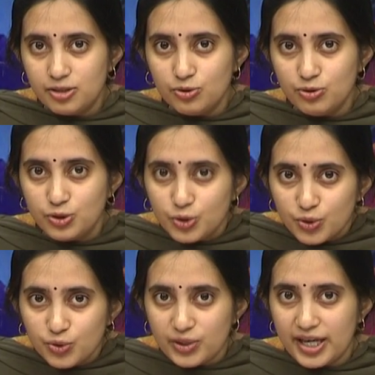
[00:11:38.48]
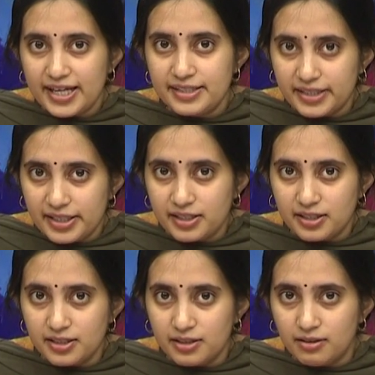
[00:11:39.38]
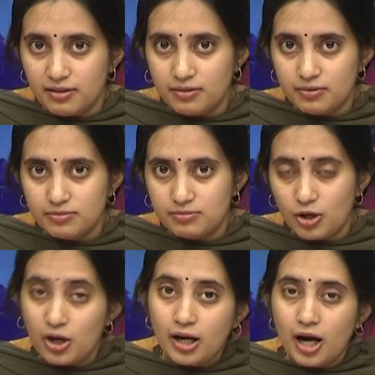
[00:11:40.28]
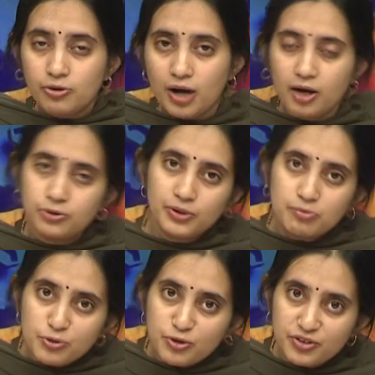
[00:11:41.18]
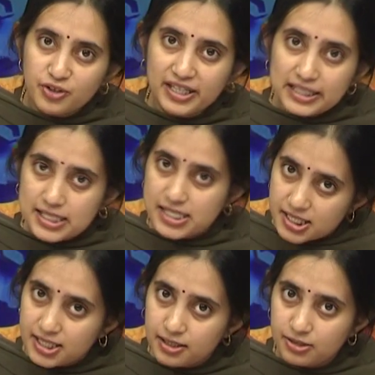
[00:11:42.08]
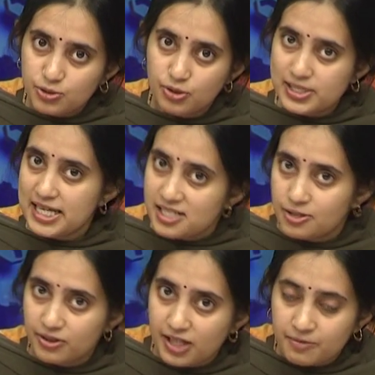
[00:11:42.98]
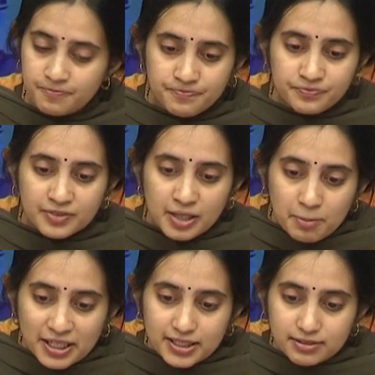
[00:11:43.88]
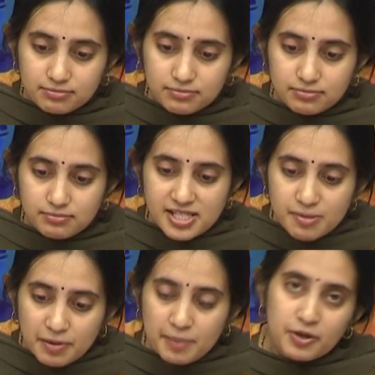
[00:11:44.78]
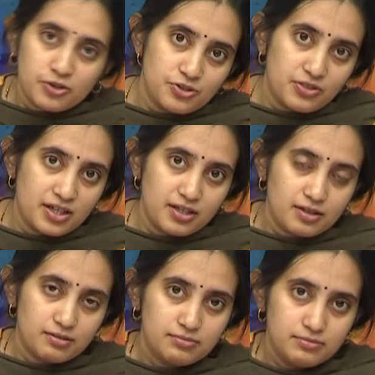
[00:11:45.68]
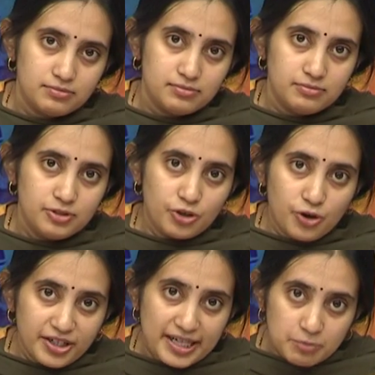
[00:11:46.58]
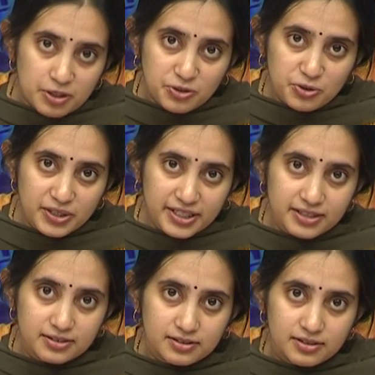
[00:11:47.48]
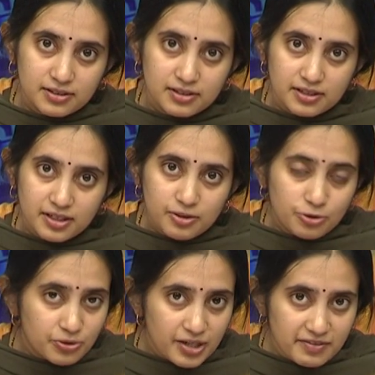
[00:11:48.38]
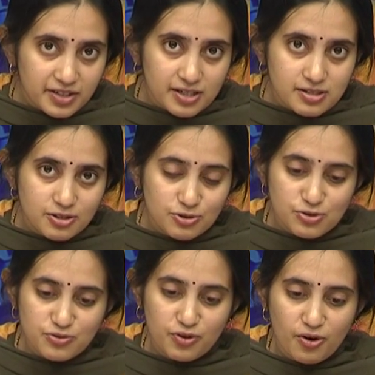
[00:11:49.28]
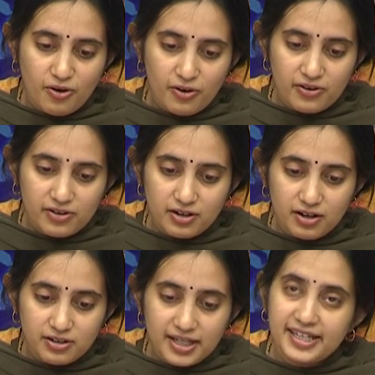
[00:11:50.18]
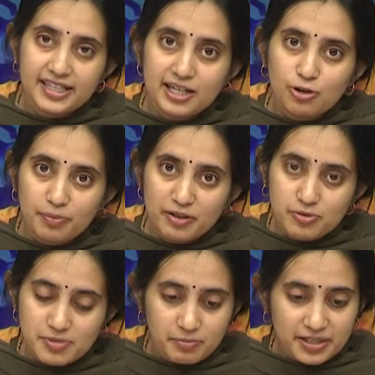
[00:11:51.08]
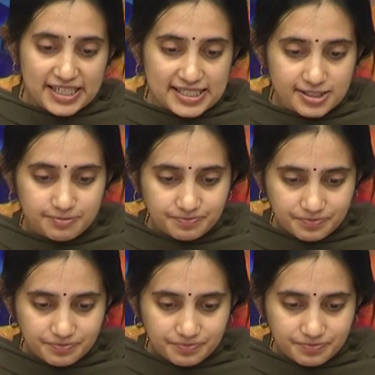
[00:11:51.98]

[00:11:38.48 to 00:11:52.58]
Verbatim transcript: you do write in uh, how, how to improve your English, she will do a whole session on that. But simply because you think you are not able to do it, you do not have an excuse for uh, directly copying from somebody else.